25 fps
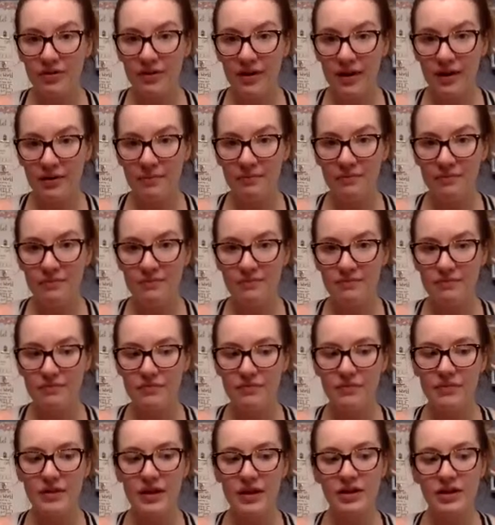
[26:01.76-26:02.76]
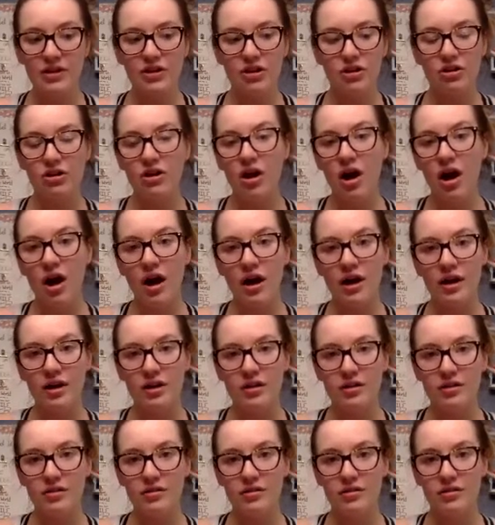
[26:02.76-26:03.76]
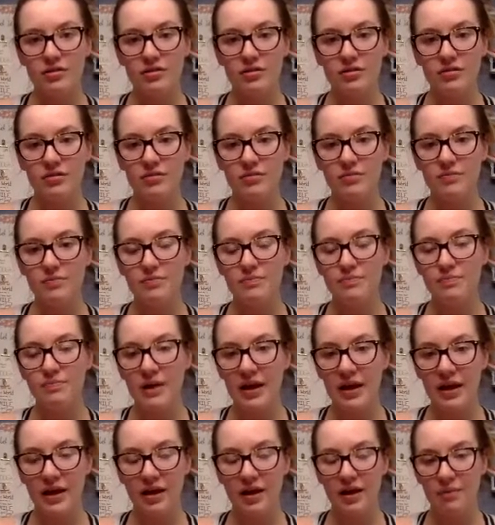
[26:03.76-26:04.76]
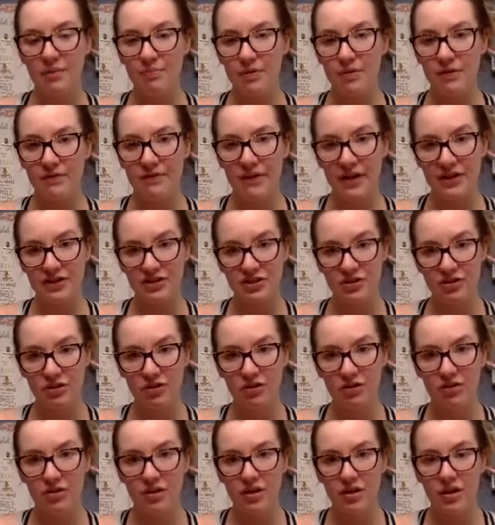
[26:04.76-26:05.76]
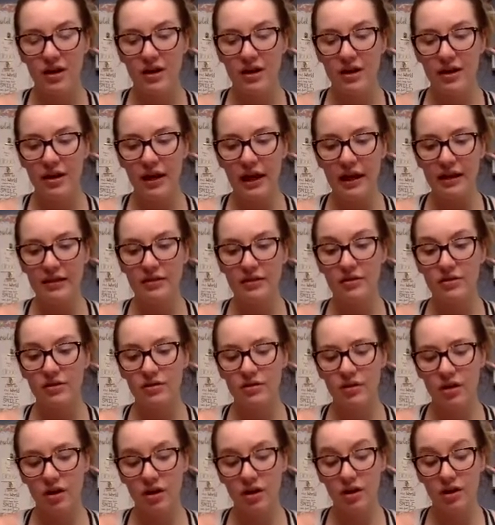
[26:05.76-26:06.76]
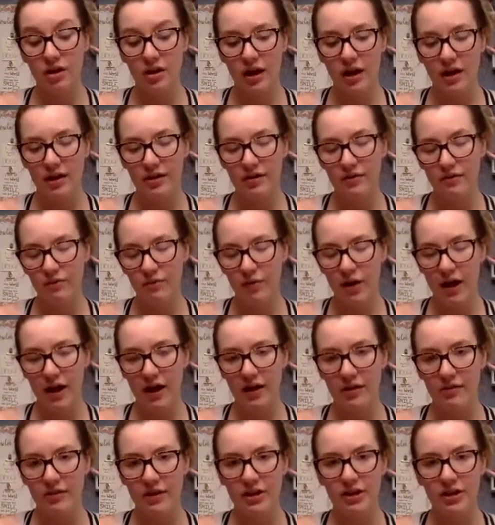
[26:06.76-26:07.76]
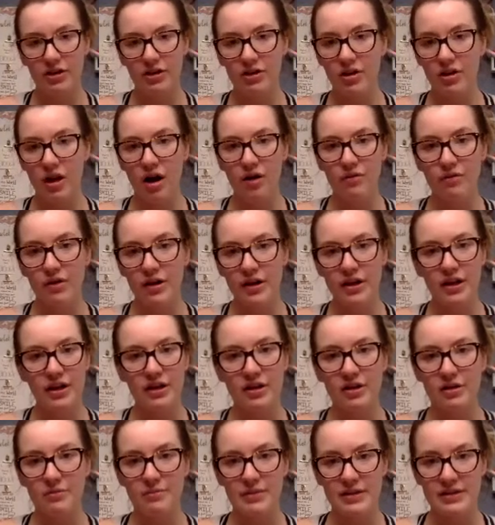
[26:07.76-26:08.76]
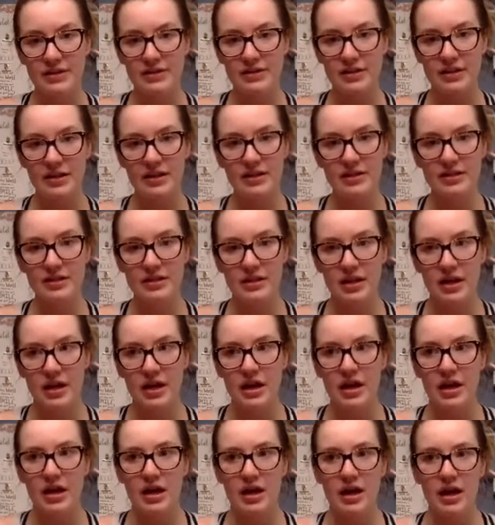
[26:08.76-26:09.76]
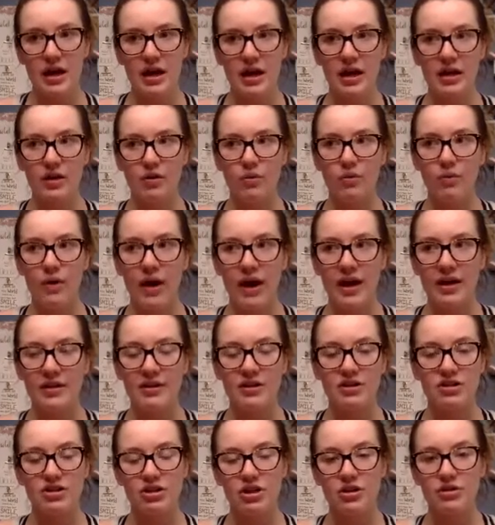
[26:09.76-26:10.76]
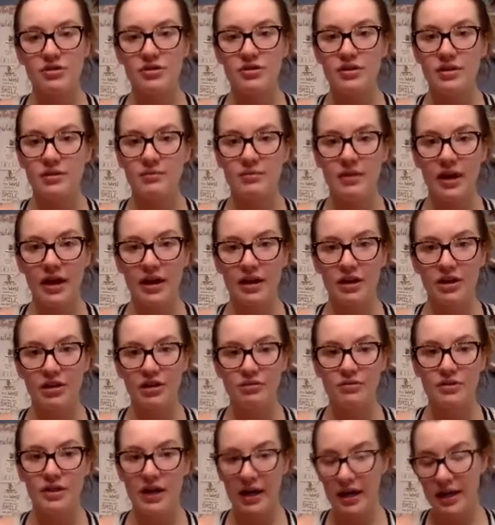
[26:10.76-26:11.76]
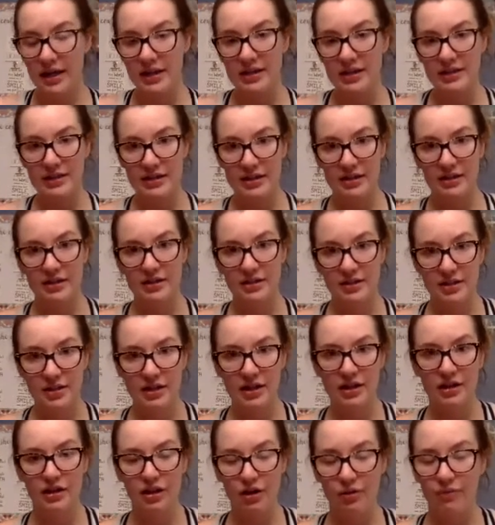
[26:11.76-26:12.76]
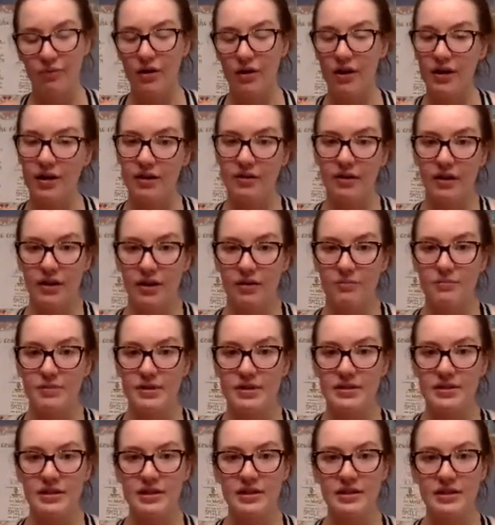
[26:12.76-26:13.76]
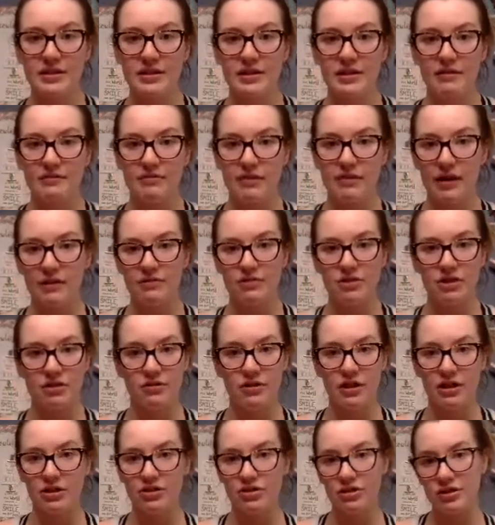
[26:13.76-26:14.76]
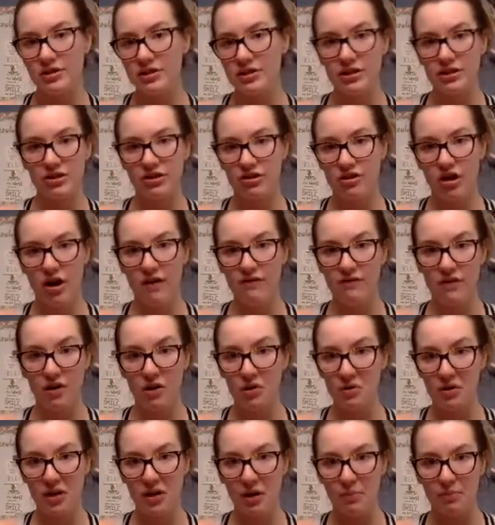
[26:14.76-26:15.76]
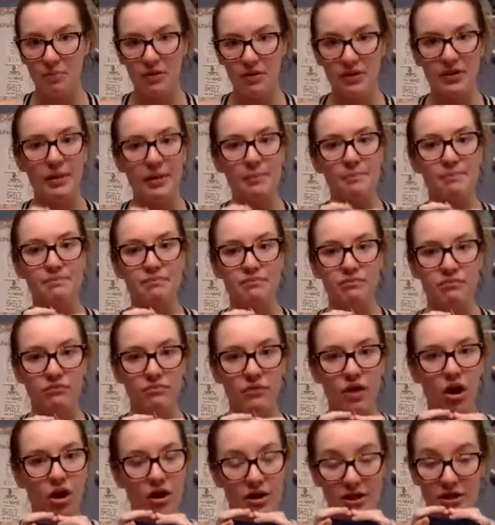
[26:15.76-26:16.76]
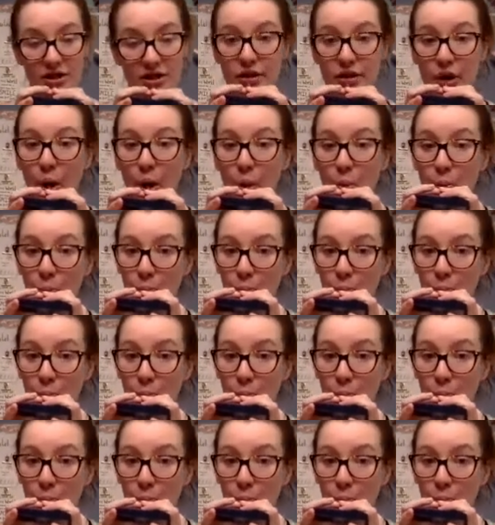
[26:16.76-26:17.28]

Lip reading: them, then you're not being a professional in the good kind of way. Like you're not running your business in a way that shows them that you take it seriously and you run it like a business if they've shown interest and you're not following up with them, honestly.